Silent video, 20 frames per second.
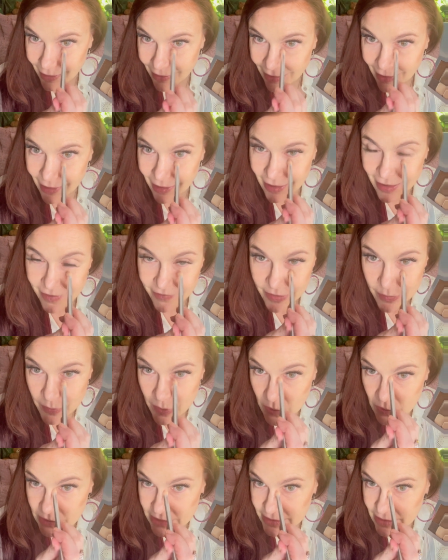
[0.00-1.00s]
and have the
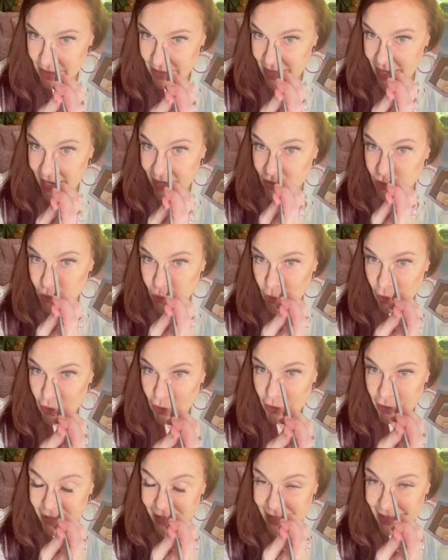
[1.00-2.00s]
most natural
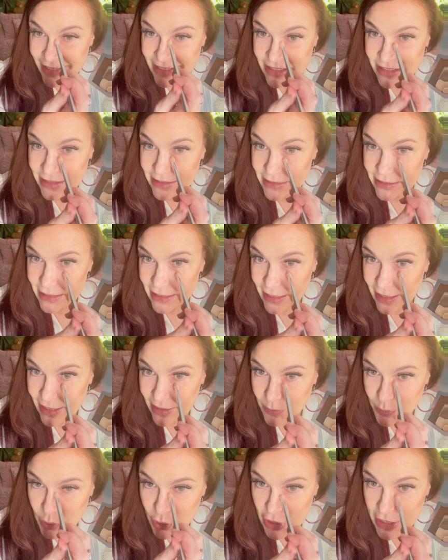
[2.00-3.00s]
looking skin,
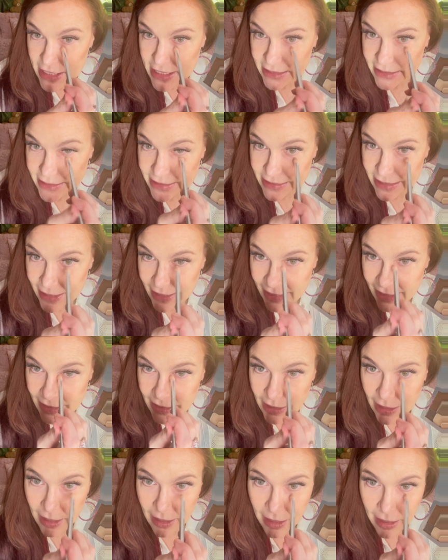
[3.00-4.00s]
pretty skin.